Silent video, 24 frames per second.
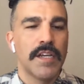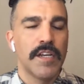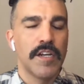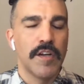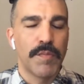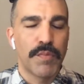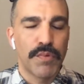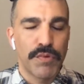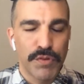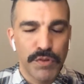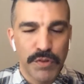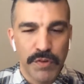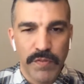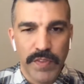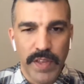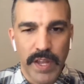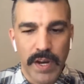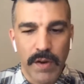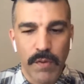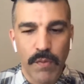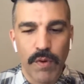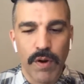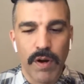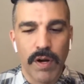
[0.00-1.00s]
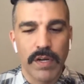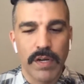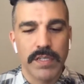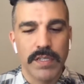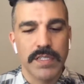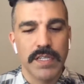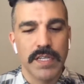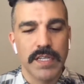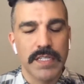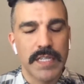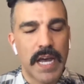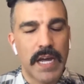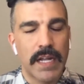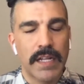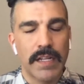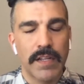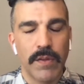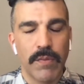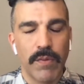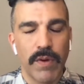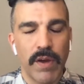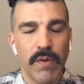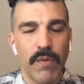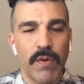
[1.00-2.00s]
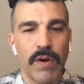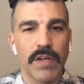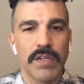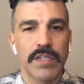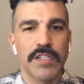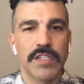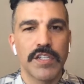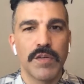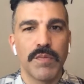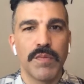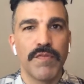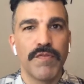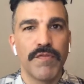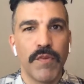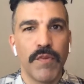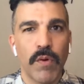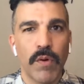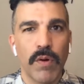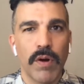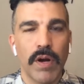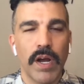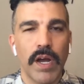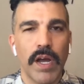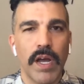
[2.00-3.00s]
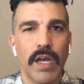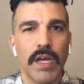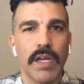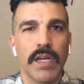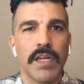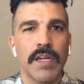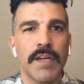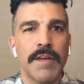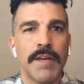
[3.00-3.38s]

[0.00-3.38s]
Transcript: prove that it works exactly the way I want to before I,